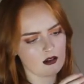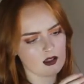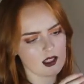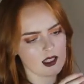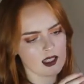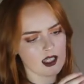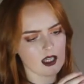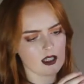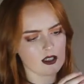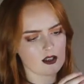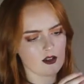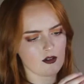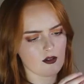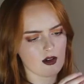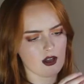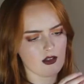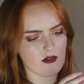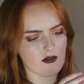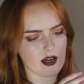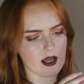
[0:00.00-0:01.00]

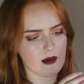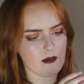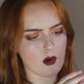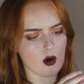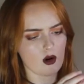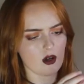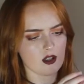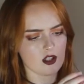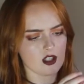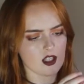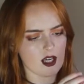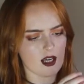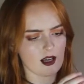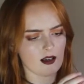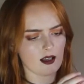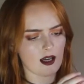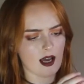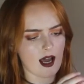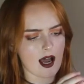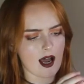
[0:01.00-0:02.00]
633 Mocha
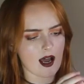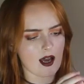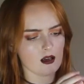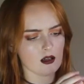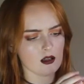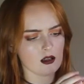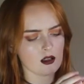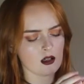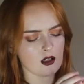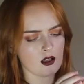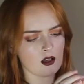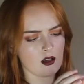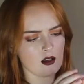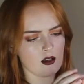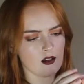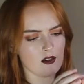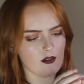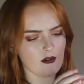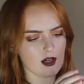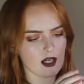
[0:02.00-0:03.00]
Chick and
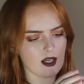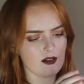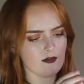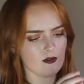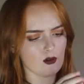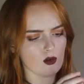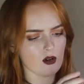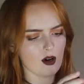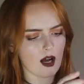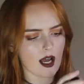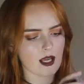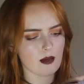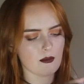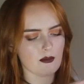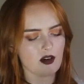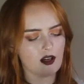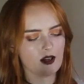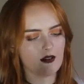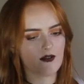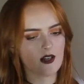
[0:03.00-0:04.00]
348
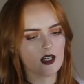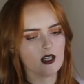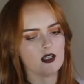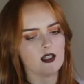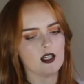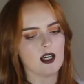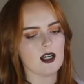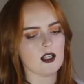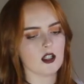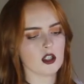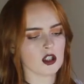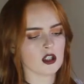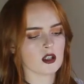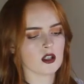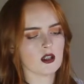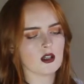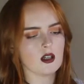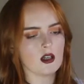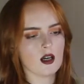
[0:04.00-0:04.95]
Brick Vintage.